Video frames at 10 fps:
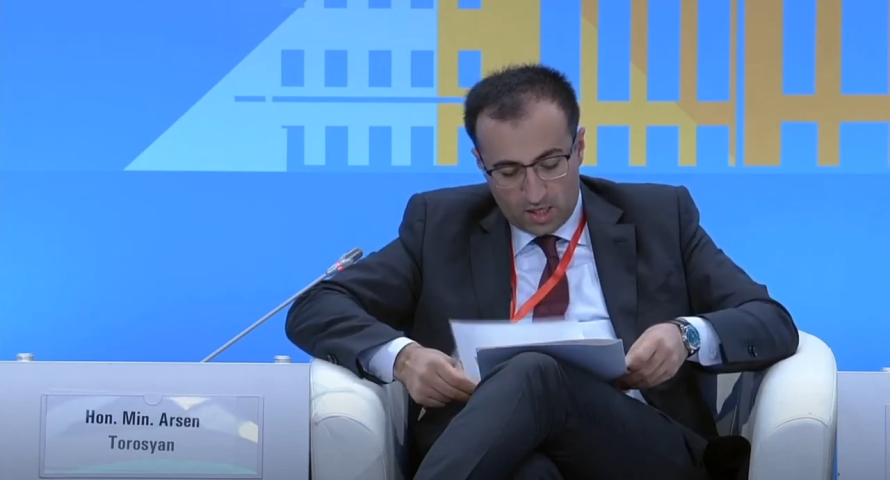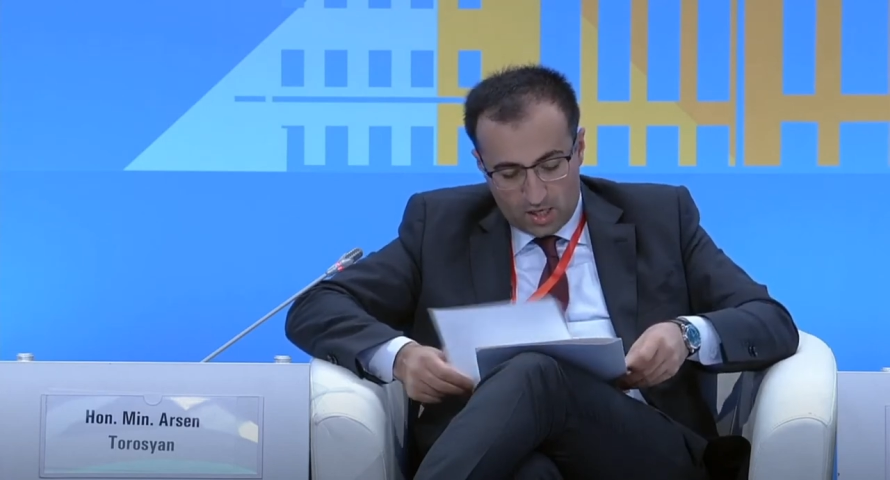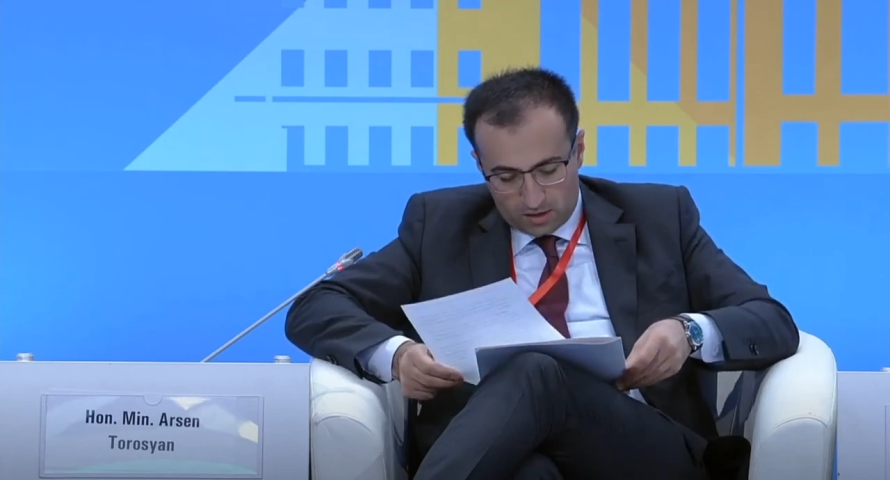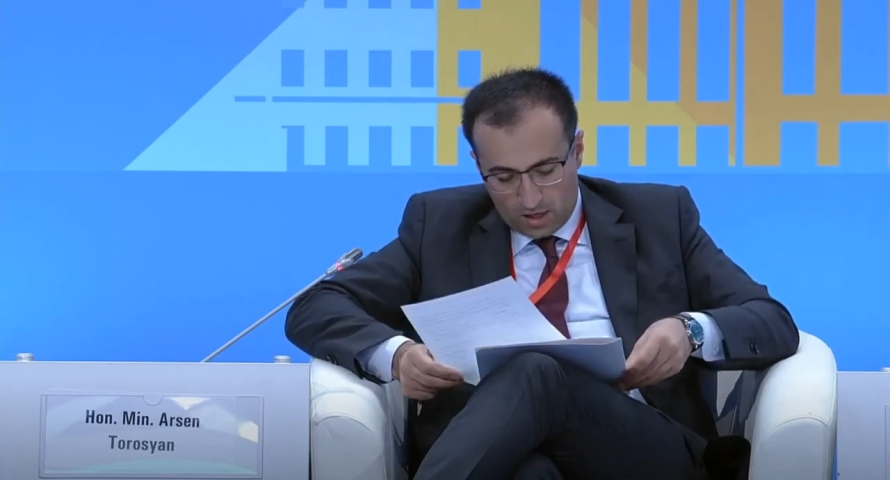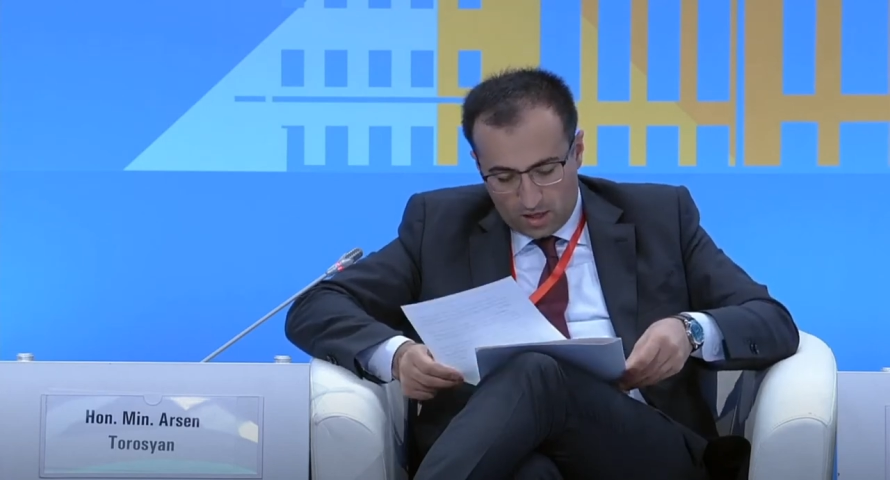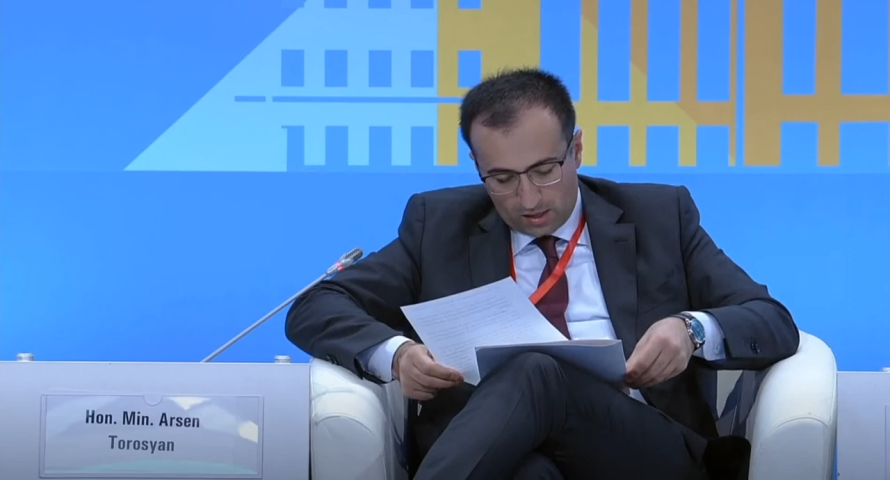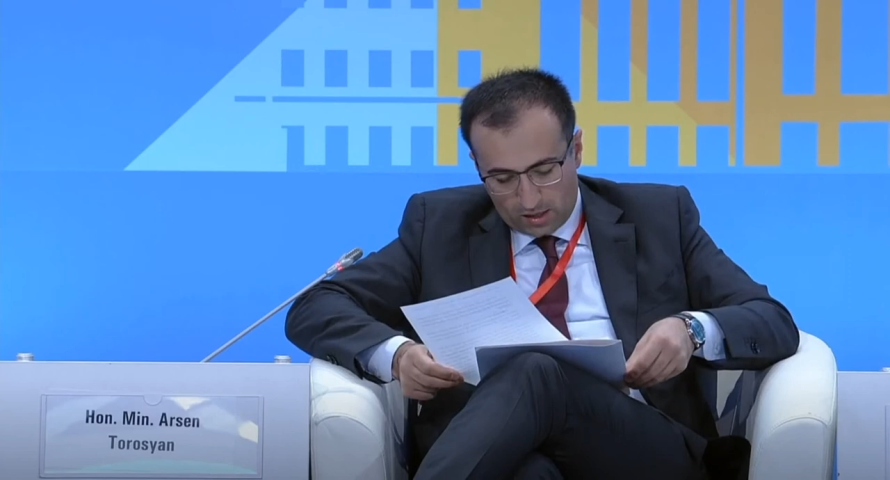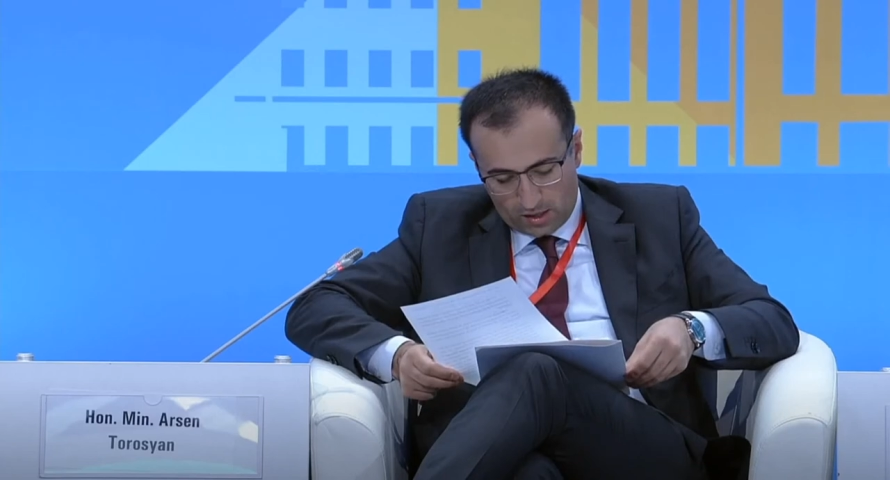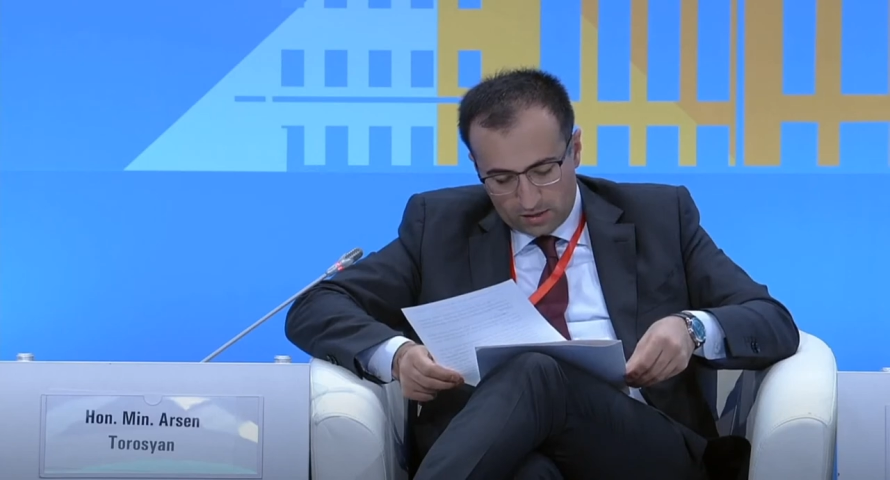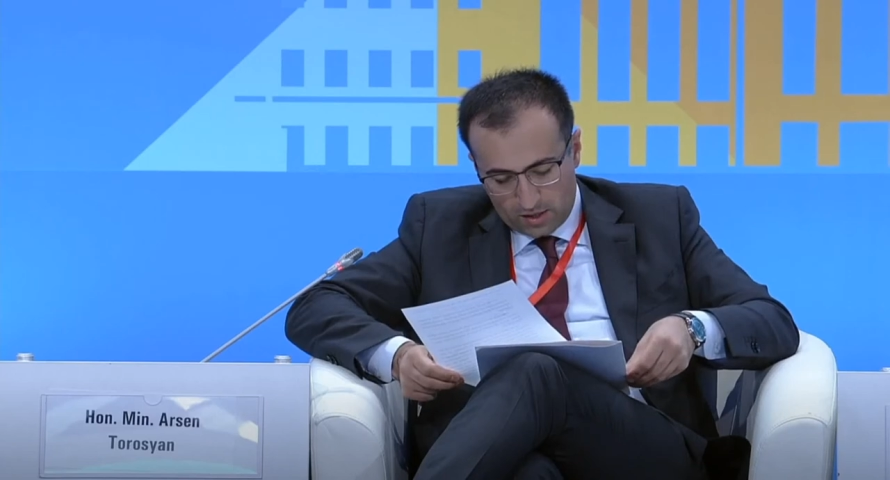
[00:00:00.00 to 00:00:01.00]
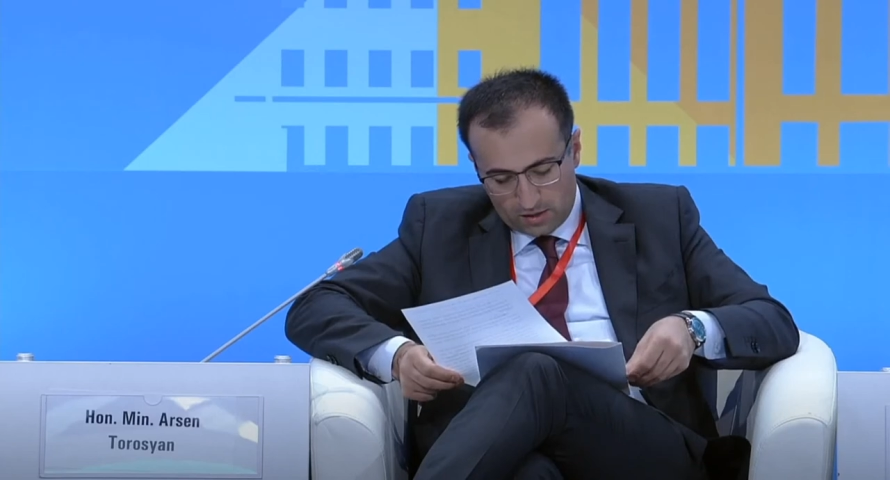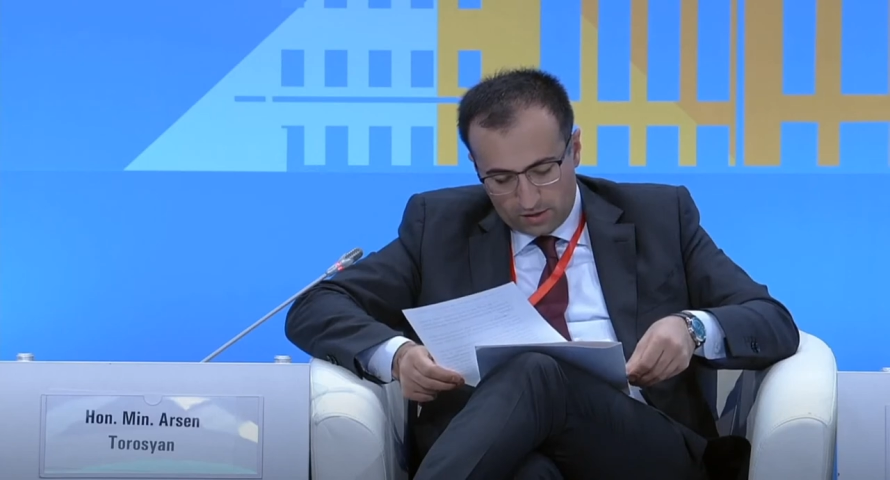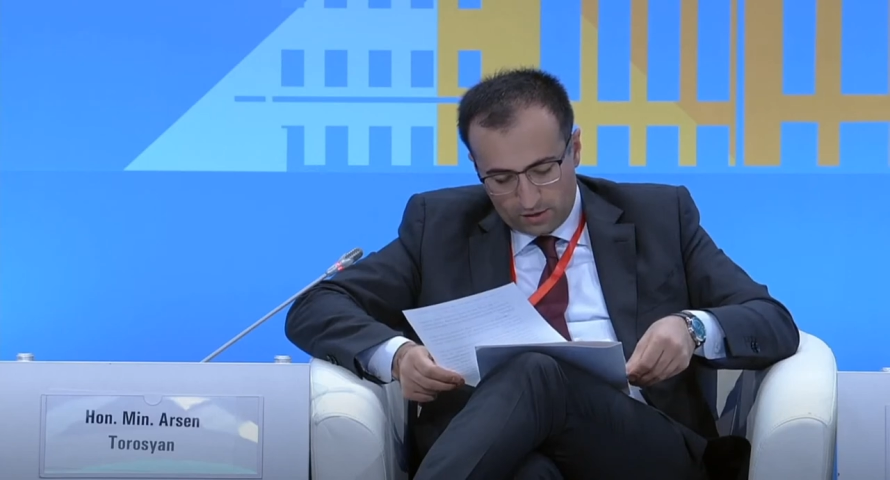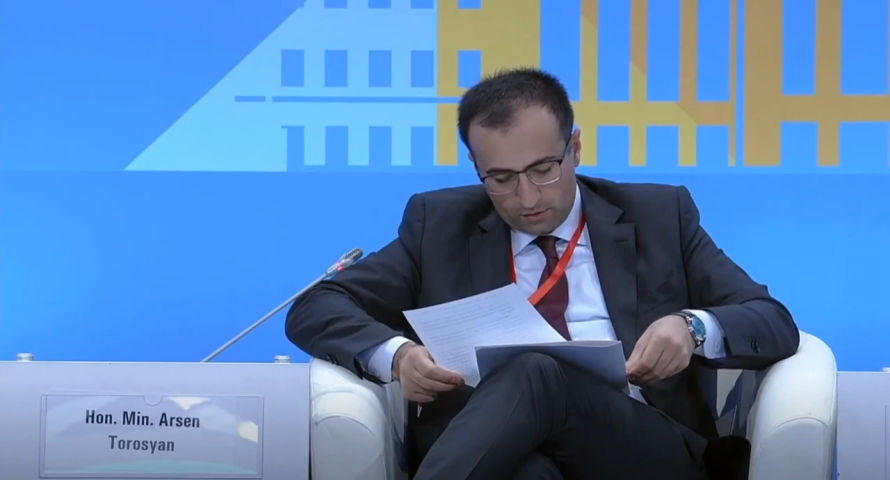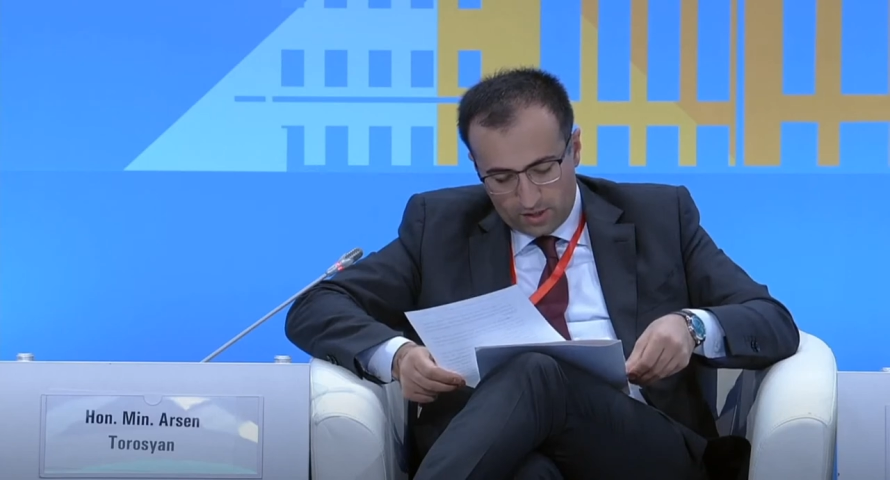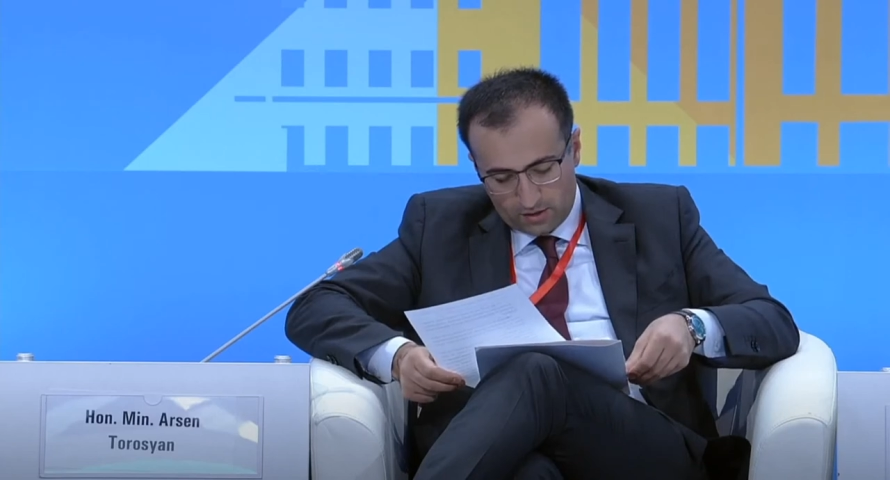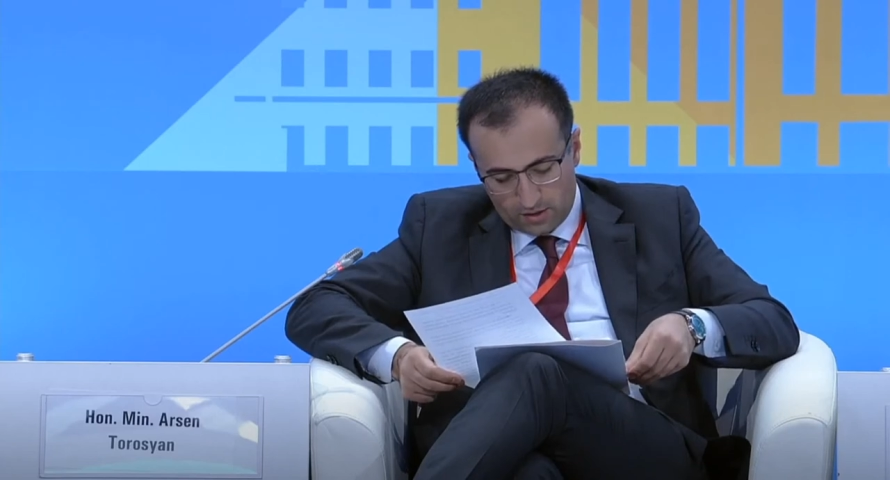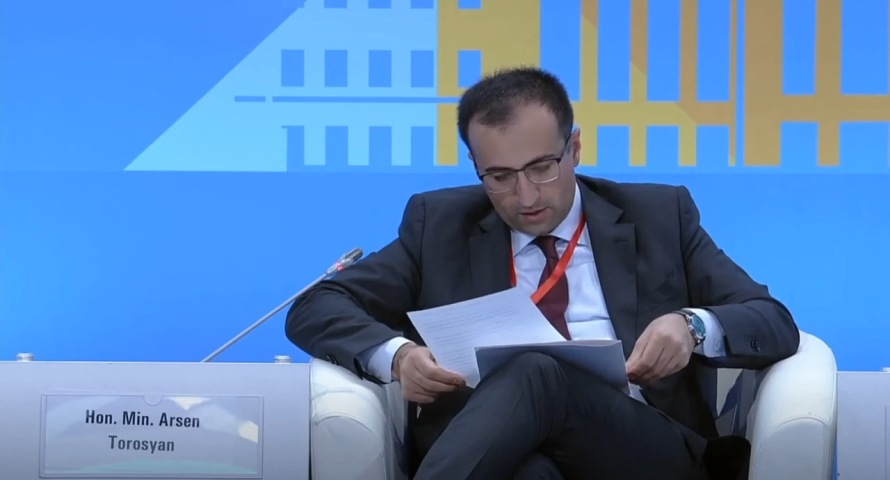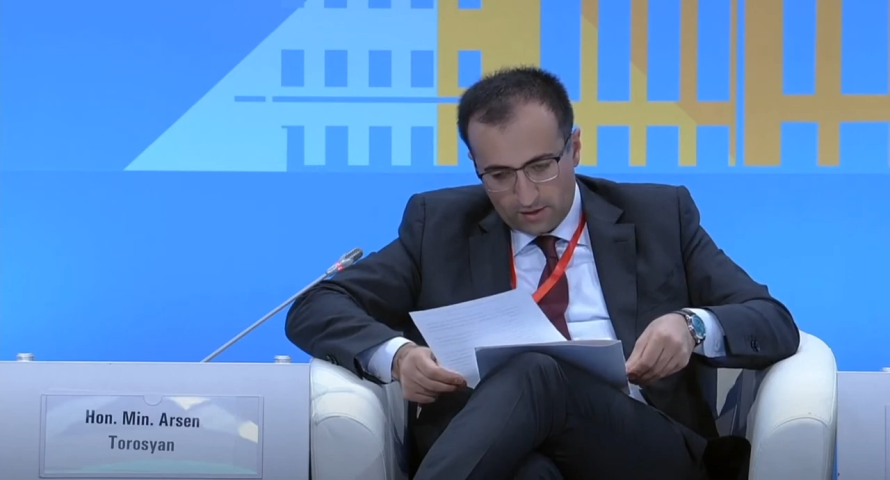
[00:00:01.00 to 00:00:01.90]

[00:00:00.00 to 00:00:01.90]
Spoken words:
And I can tell you that